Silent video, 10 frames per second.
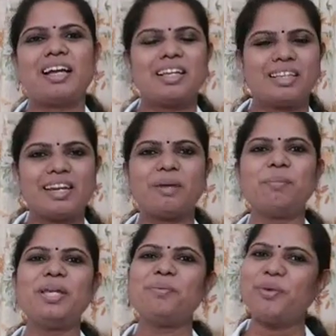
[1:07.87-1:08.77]
There are
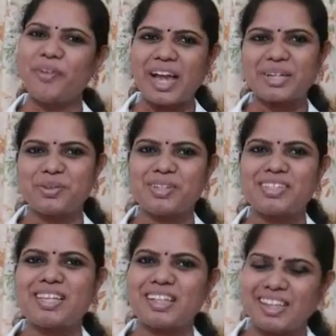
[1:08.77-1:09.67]
many more
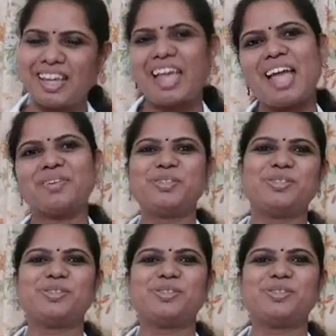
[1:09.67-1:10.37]
activities that they have to